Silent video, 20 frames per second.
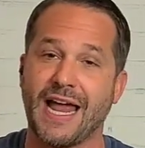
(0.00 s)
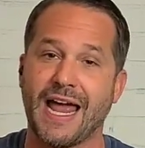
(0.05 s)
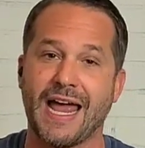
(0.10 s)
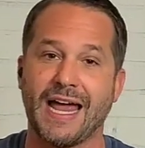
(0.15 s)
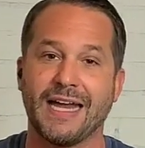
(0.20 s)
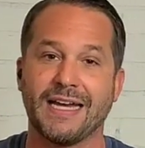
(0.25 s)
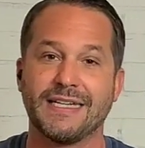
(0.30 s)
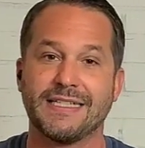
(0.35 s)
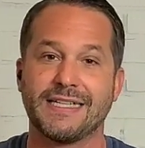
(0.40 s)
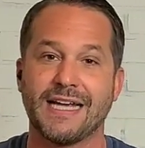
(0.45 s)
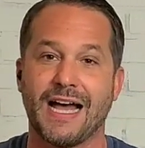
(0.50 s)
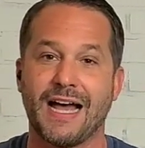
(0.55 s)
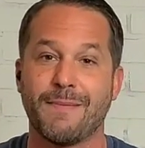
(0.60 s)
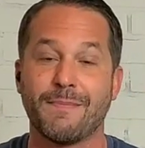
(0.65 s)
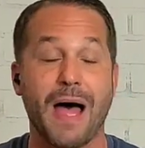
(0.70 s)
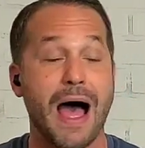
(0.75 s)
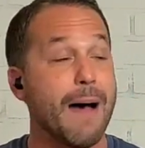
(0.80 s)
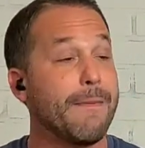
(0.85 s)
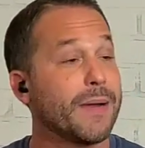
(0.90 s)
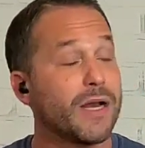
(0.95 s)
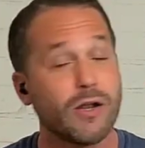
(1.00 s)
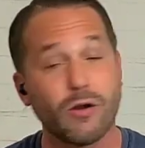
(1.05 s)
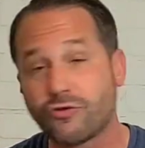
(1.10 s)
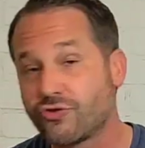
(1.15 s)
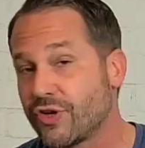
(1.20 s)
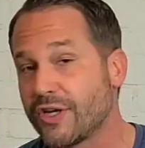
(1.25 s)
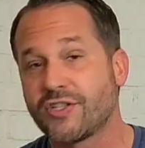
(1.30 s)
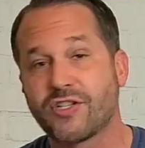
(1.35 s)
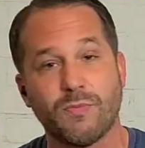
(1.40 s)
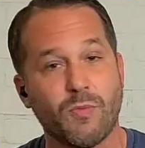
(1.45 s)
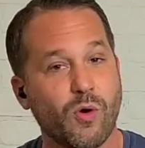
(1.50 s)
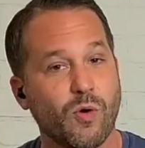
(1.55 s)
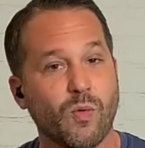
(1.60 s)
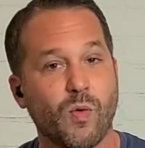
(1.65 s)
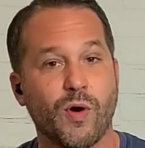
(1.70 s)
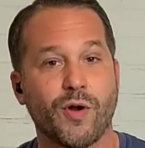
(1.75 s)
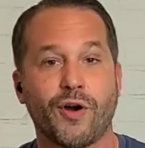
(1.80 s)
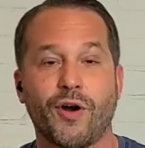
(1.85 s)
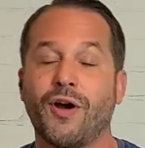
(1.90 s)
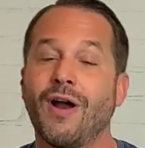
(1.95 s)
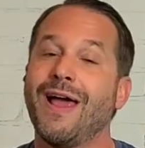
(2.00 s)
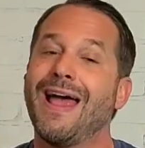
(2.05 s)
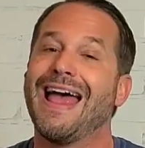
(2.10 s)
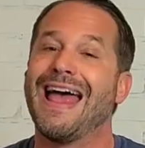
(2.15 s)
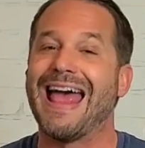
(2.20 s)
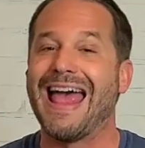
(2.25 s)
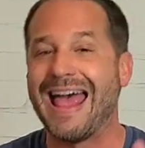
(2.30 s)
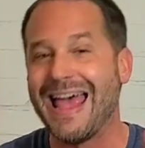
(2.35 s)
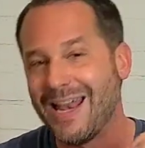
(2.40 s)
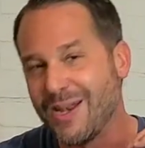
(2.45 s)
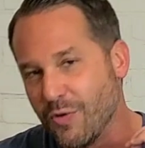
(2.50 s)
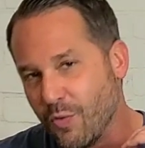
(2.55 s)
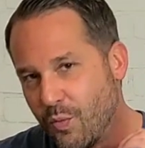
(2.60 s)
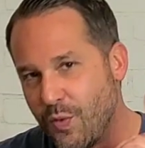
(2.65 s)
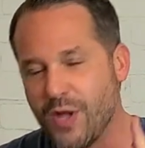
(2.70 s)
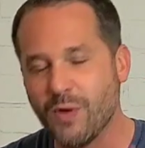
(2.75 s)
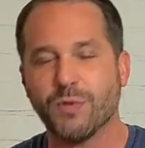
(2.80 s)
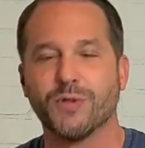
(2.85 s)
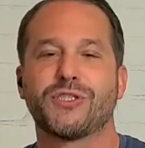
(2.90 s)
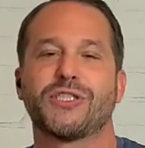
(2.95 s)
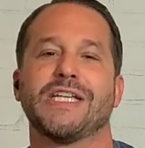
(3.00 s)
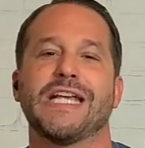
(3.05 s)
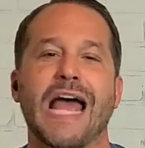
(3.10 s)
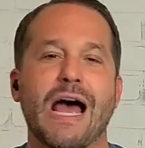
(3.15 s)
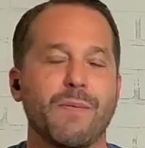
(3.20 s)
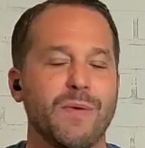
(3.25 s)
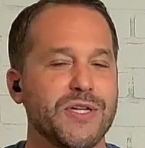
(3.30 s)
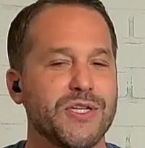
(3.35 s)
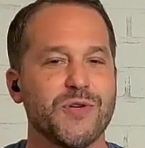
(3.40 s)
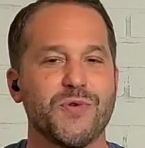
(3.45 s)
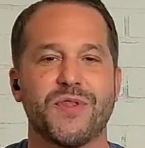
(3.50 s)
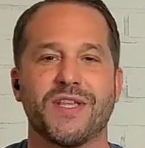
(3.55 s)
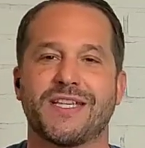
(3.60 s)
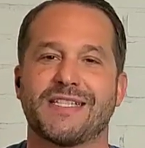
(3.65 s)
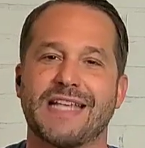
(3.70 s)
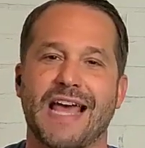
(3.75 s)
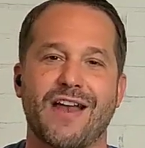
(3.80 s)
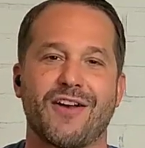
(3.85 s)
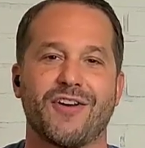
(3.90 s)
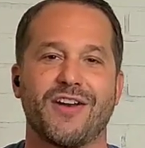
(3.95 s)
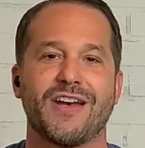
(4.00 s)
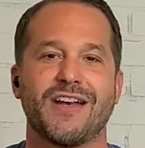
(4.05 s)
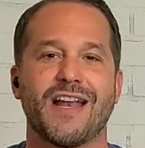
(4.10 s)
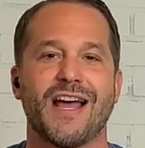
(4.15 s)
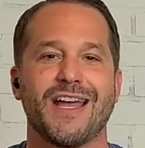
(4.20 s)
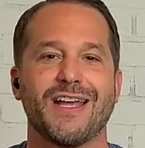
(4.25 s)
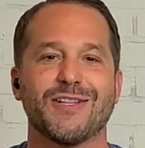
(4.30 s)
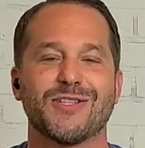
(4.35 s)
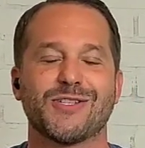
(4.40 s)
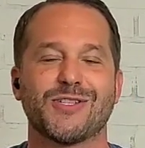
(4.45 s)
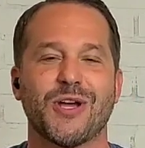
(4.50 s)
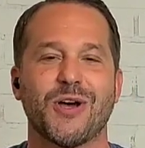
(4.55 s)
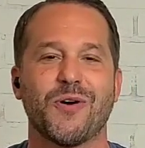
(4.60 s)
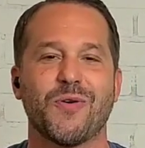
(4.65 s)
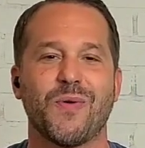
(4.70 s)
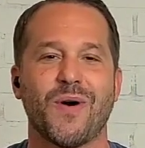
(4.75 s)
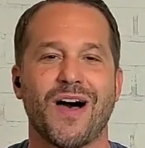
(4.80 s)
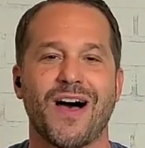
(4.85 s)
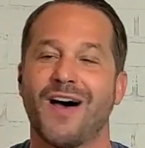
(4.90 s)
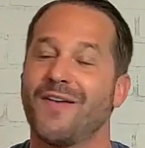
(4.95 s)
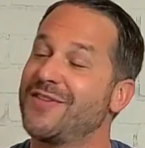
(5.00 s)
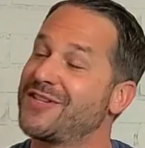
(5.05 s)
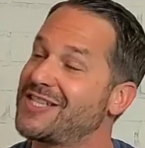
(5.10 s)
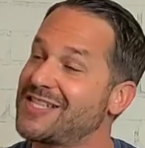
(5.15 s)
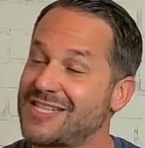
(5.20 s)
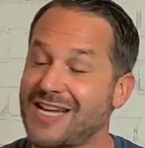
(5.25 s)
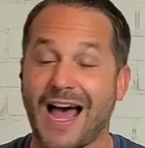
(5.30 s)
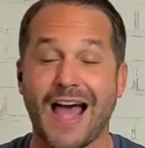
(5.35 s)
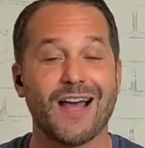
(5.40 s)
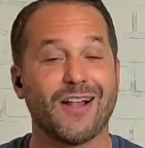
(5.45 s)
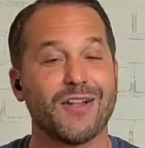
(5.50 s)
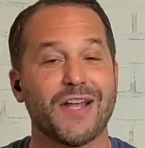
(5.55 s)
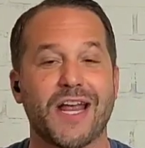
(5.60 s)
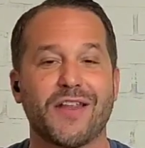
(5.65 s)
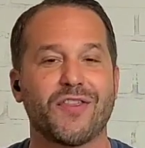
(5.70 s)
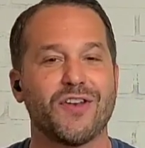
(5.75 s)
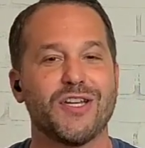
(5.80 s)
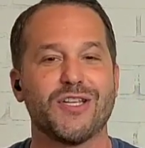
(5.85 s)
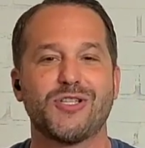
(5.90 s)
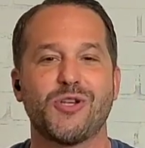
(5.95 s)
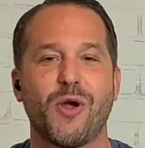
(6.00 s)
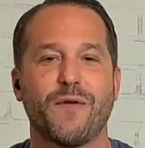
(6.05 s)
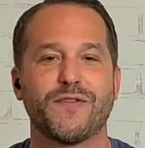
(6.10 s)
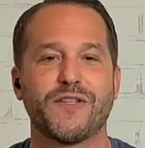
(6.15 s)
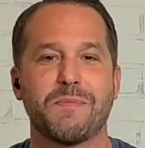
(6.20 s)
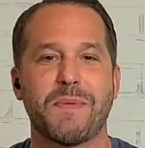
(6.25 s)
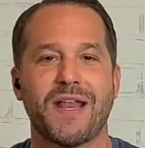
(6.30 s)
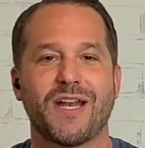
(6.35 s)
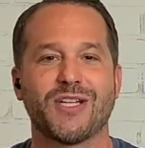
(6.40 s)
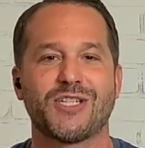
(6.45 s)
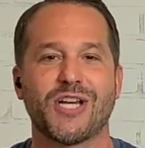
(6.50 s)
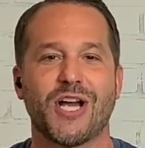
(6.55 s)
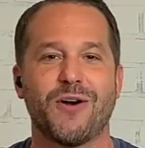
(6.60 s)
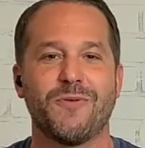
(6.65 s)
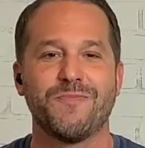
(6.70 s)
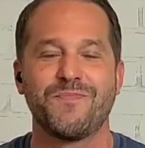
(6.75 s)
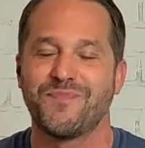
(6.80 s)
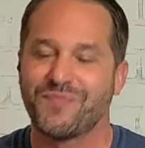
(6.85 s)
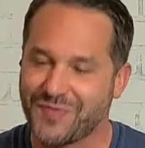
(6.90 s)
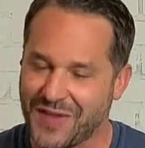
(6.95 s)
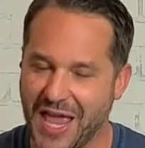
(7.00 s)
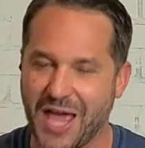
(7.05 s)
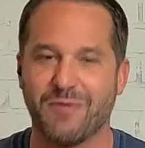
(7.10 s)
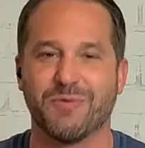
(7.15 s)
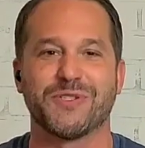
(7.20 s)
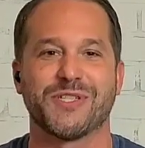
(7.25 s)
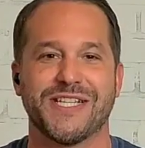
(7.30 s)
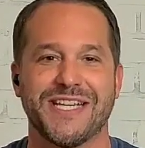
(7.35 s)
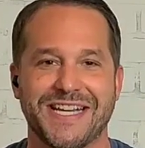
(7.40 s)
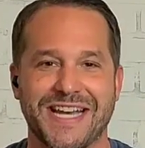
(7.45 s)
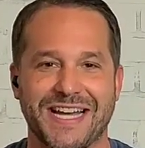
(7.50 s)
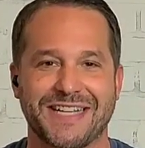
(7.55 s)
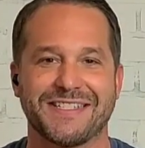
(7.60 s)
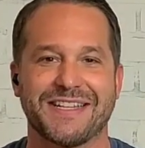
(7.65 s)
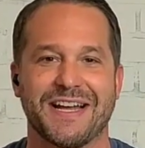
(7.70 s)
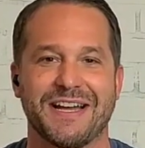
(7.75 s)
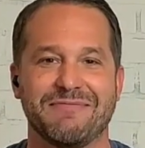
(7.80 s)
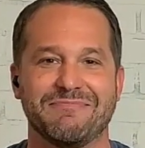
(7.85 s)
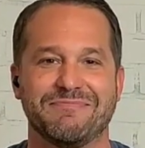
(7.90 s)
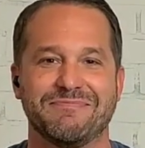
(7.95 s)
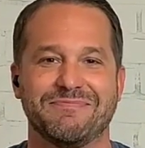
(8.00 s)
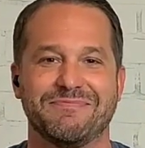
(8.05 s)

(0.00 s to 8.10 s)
And I'm going to go drink some more water, and we will see how we do this Saturday night. So this is Kyle Anthony's UFC Betting Show, and we'll see you next time.